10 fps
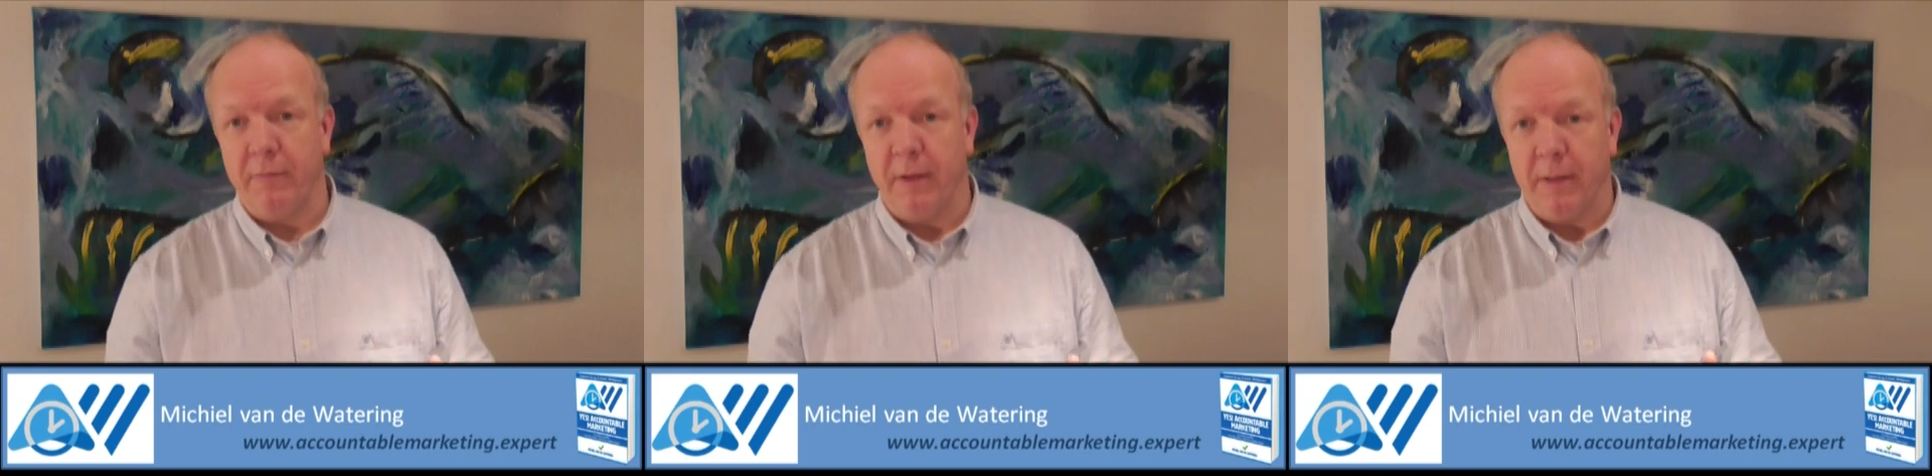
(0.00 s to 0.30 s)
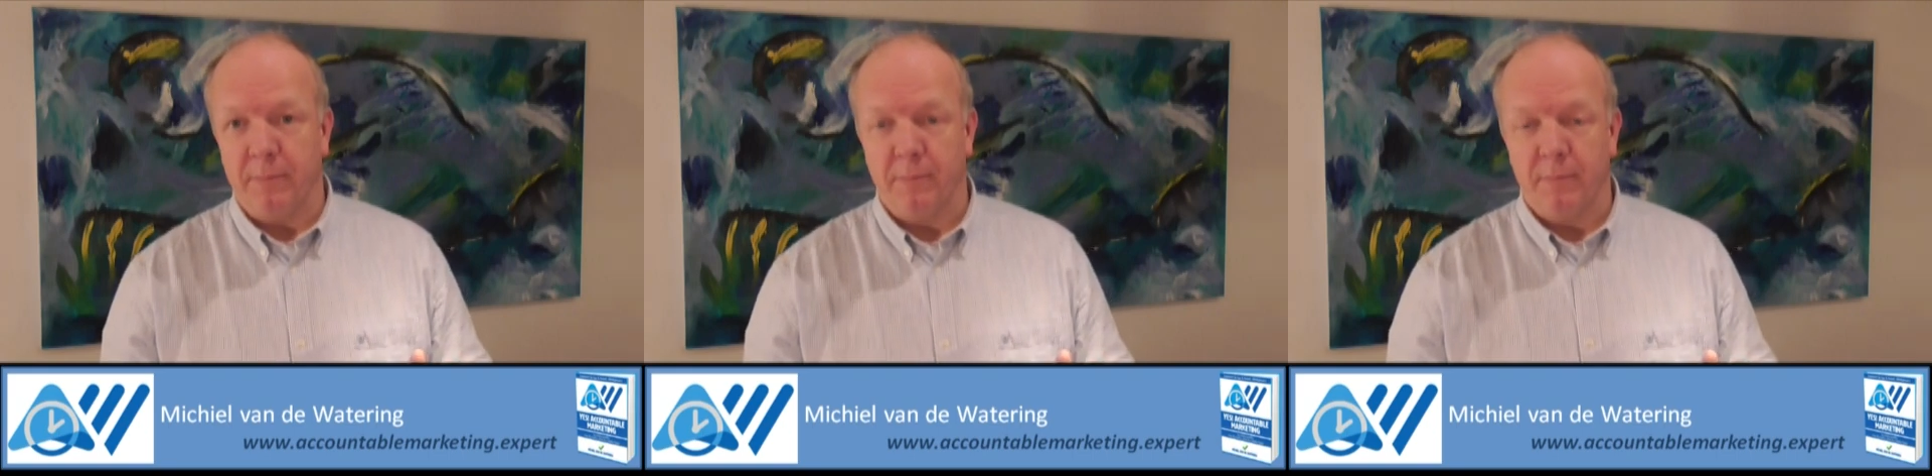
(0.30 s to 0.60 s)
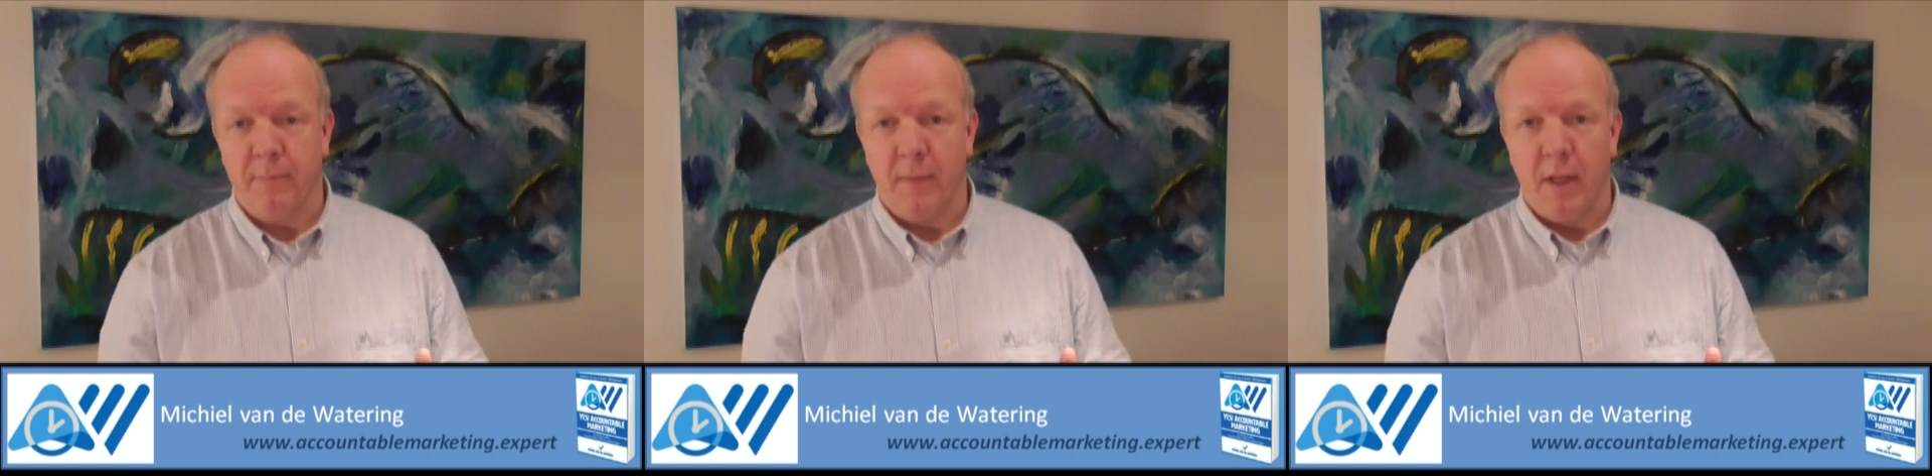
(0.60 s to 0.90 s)
living.
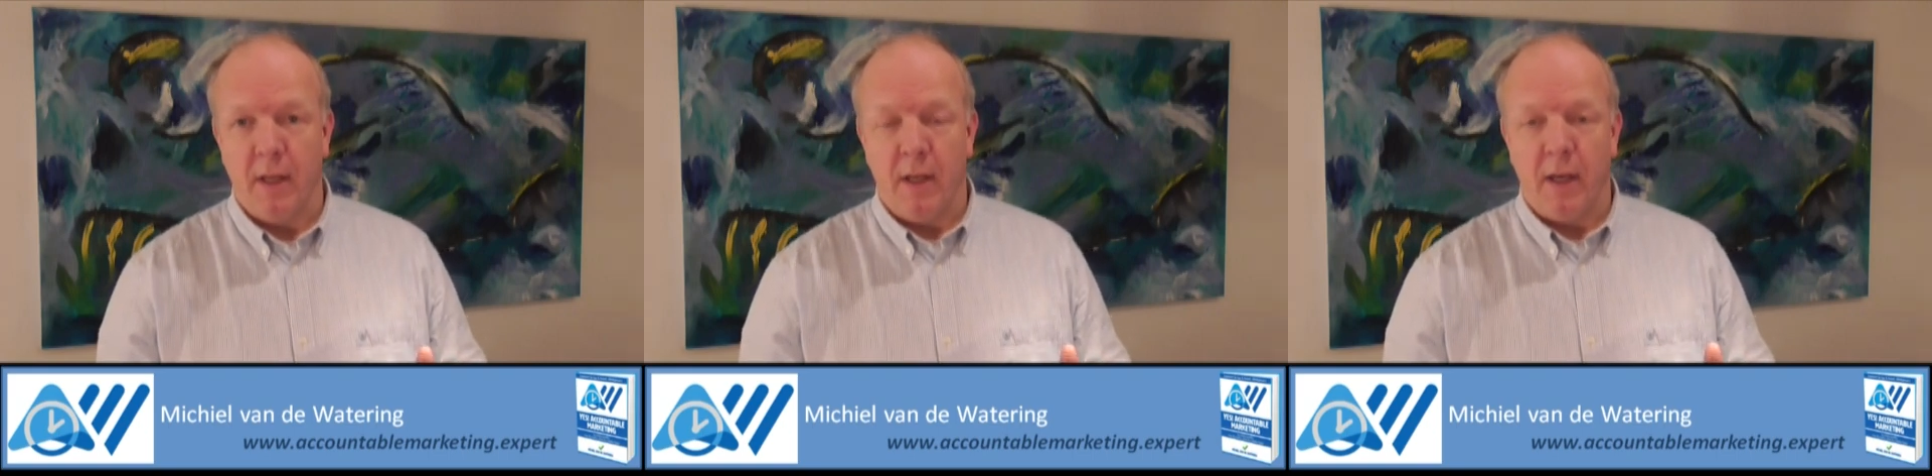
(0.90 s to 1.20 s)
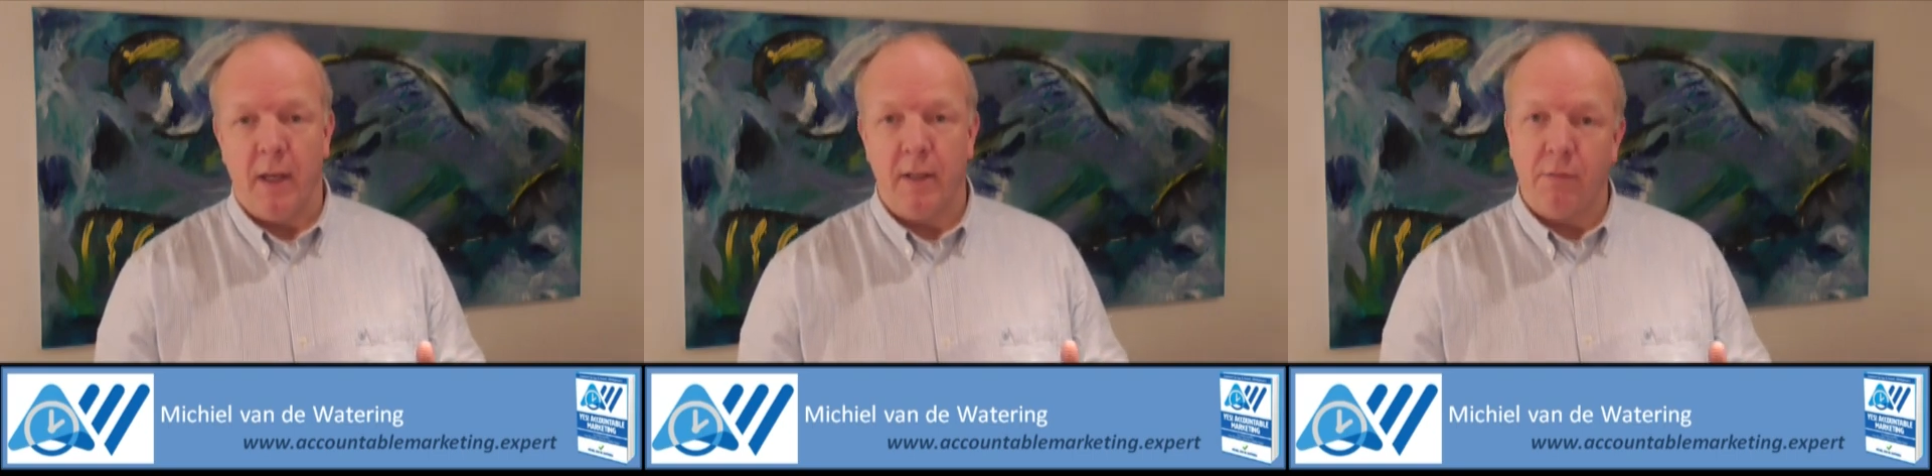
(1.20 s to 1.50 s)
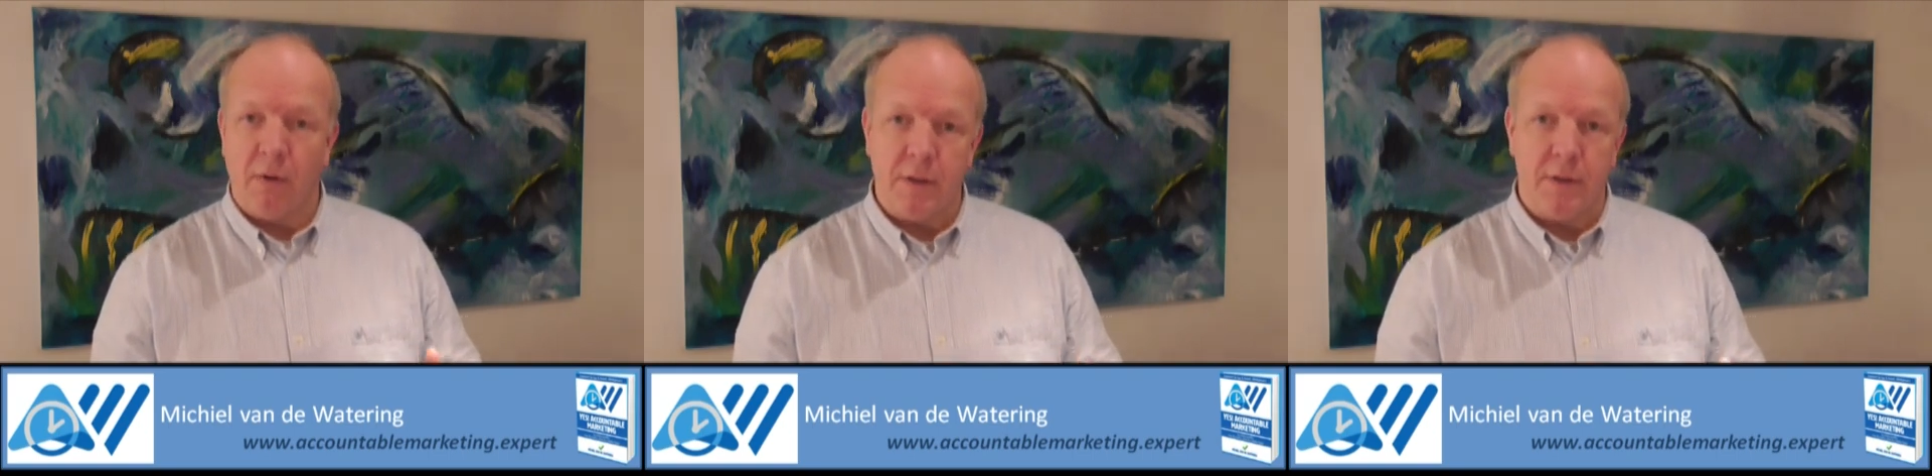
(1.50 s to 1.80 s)
And the
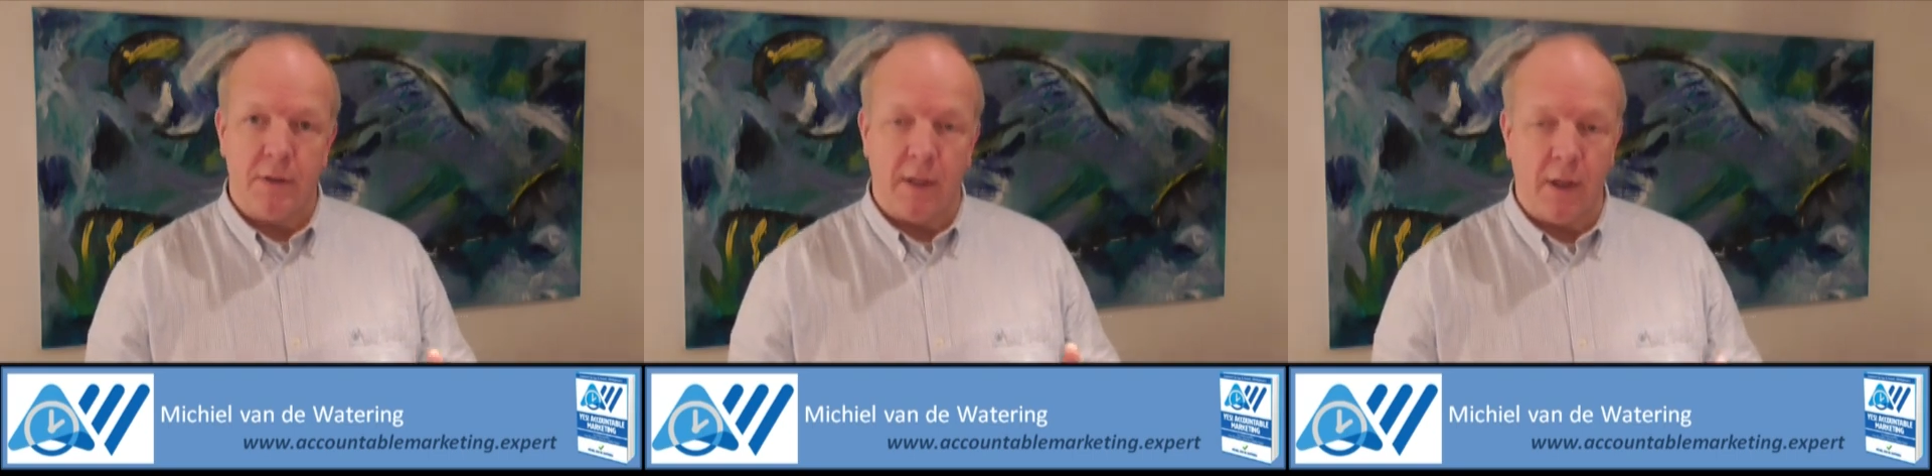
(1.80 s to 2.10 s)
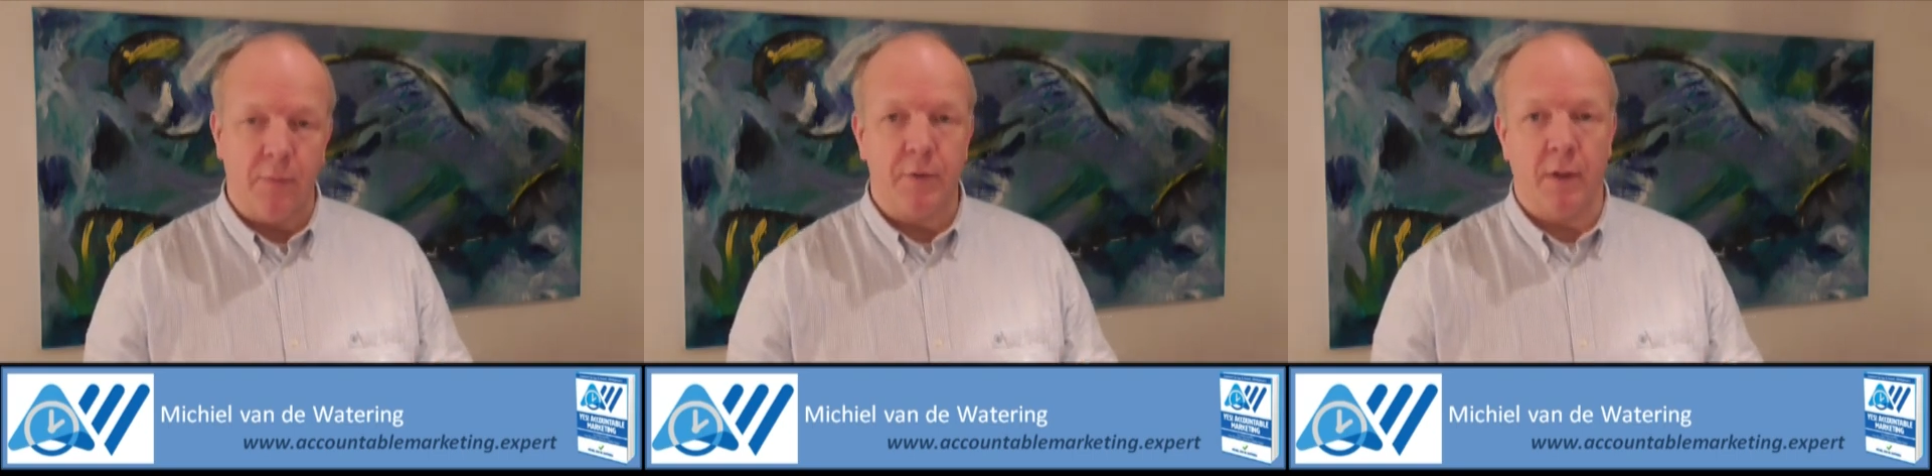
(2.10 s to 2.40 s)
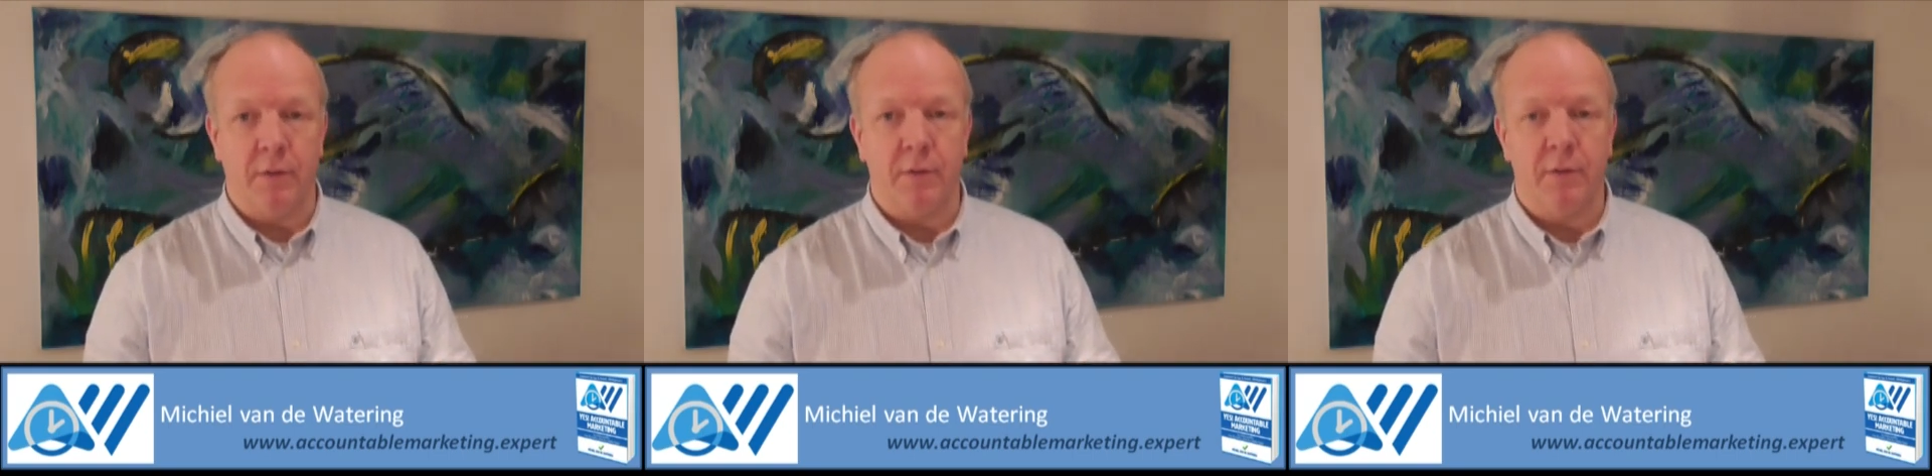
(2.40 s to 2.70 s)
crisis helped
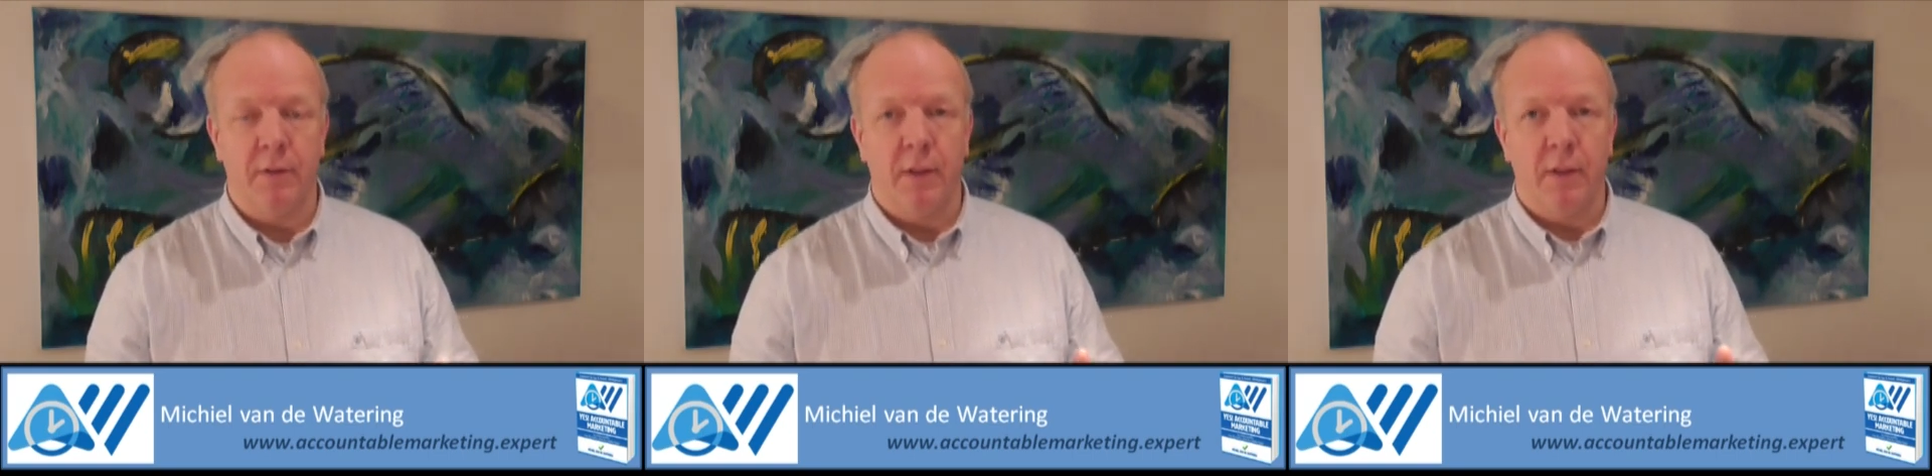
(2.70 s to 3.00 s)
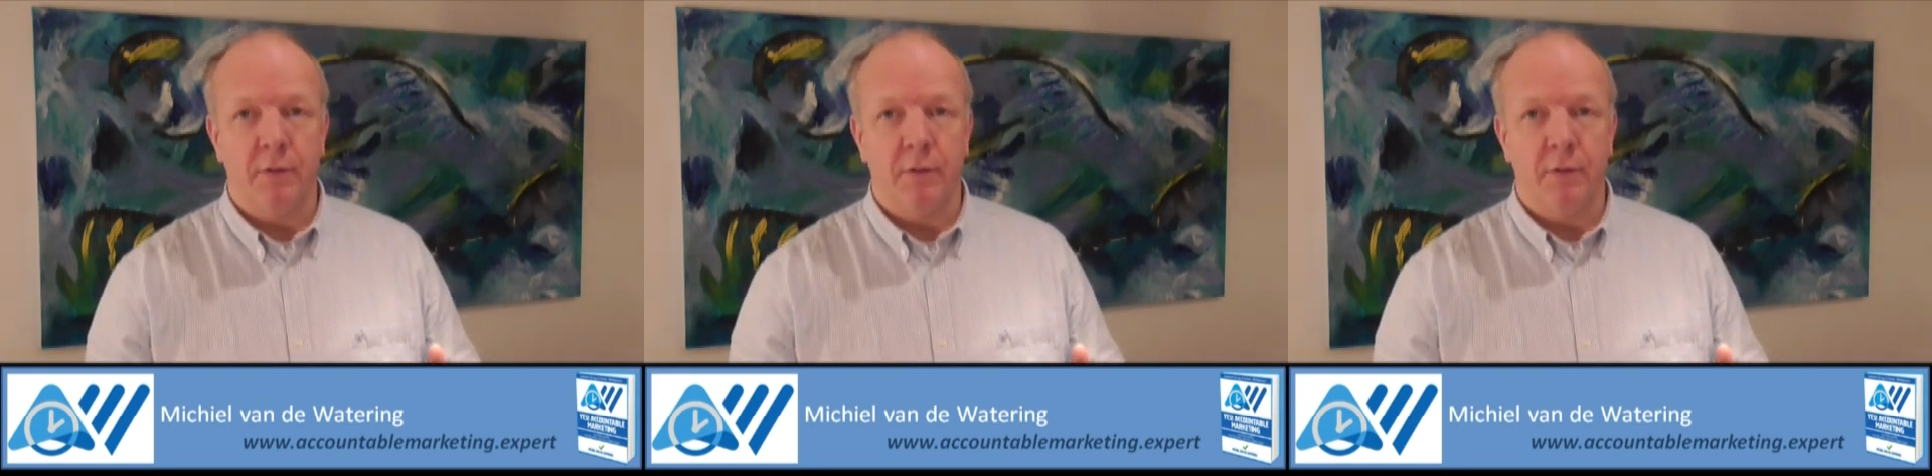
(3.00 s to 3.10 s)
us